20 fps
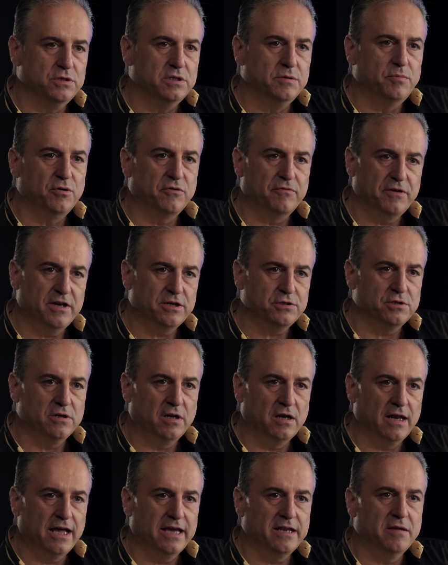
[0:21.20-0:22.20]
the
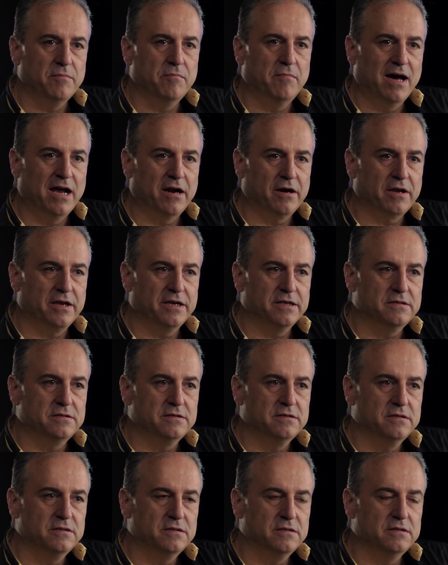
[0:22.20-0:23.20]
professional lighting market,
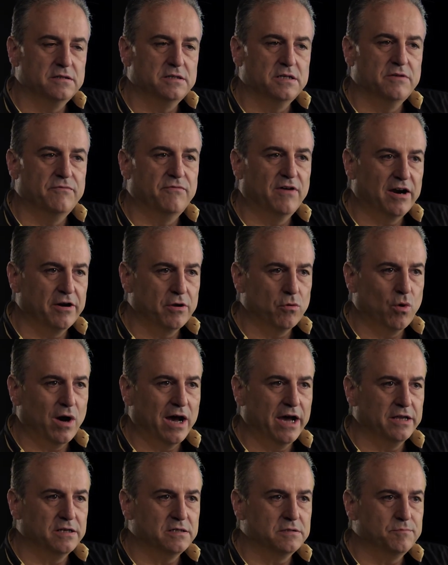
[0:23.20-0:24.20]
the Vari
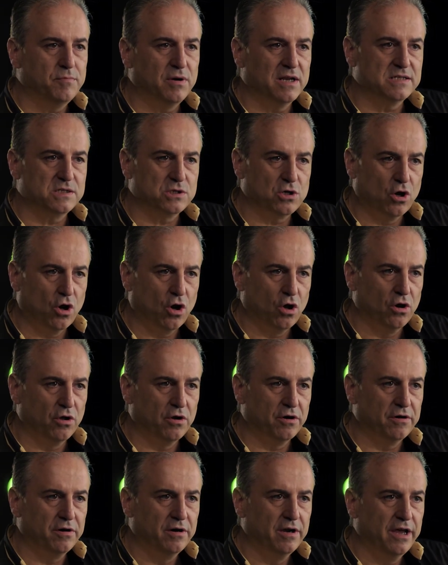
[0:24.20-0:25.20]
White Plus
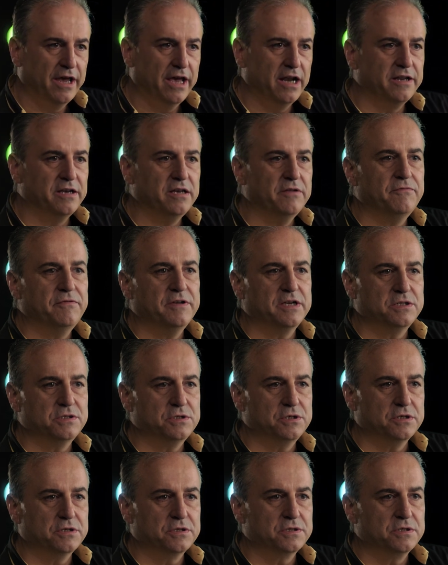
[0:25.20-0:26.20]
Color LED
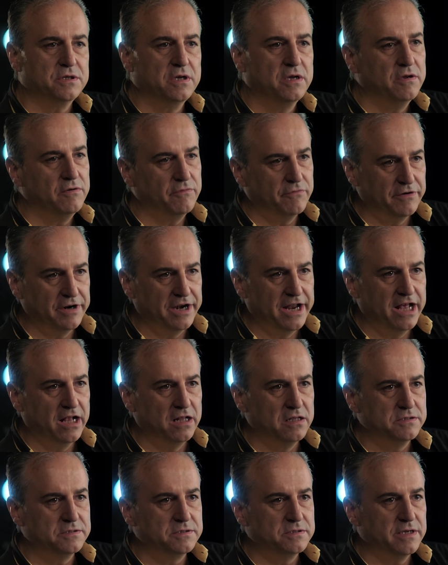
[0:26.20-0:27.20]
fixtures,
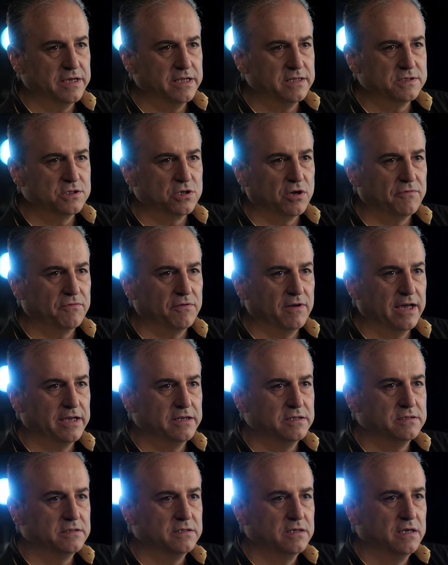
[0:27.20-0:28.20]
Fresnels and
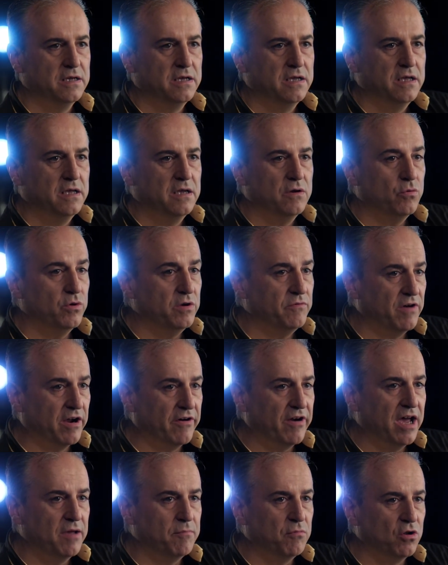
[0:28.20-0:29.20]
Softlight, with
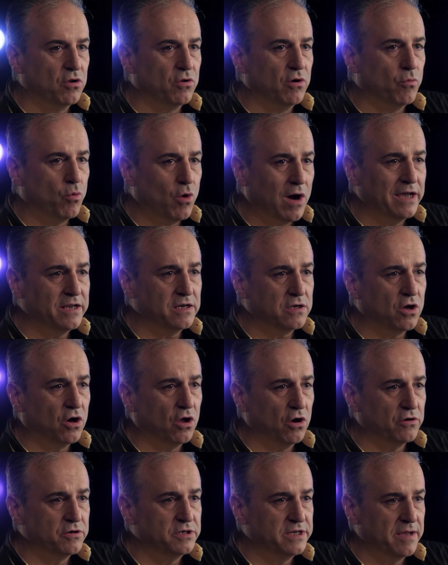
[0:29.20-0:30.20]
variable white
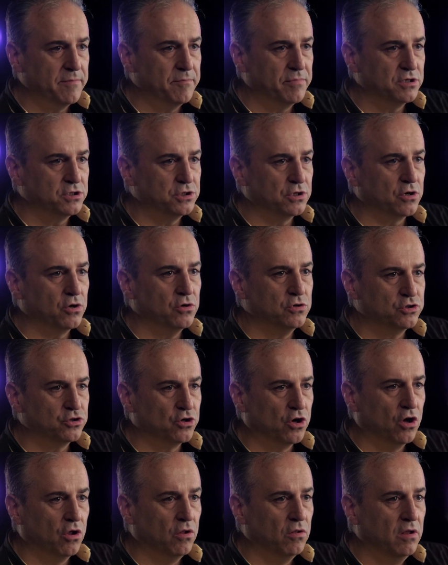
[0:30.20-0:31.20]
color temperature
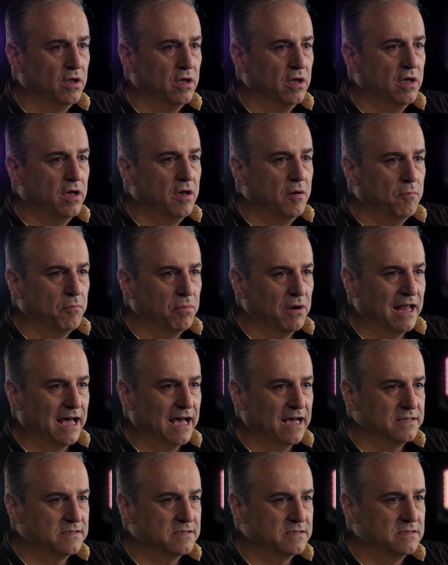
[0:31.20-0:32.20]
control
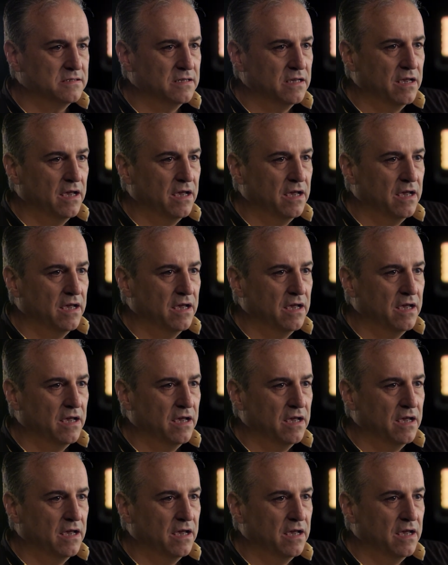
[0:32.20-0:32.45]
plus